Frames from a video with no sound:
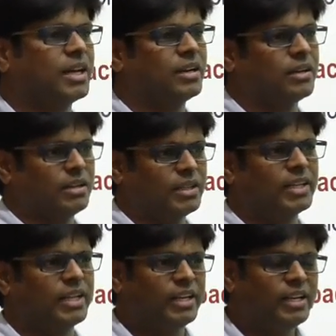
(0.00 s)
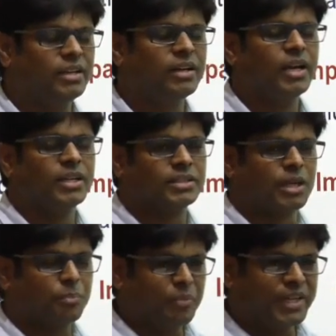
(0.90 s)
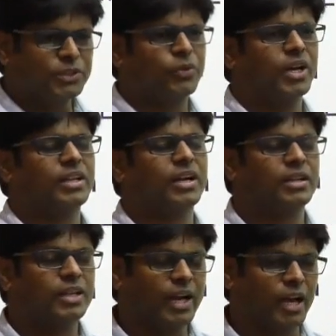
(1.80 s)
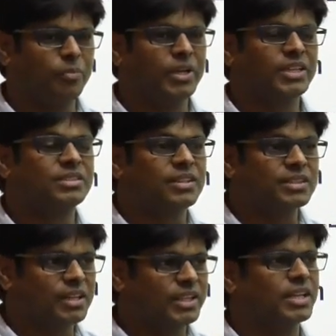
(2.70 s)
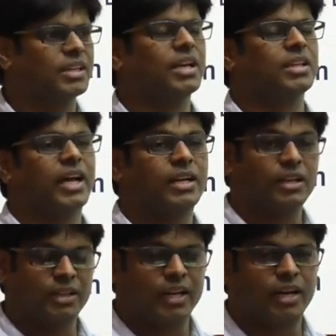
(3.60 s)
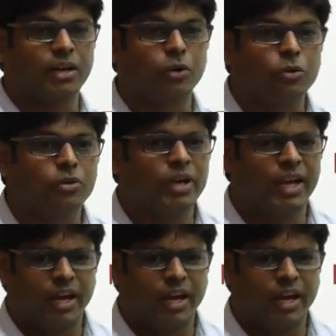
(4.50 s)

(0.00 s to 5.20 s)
and that they need some place where there can be stressless and that can grow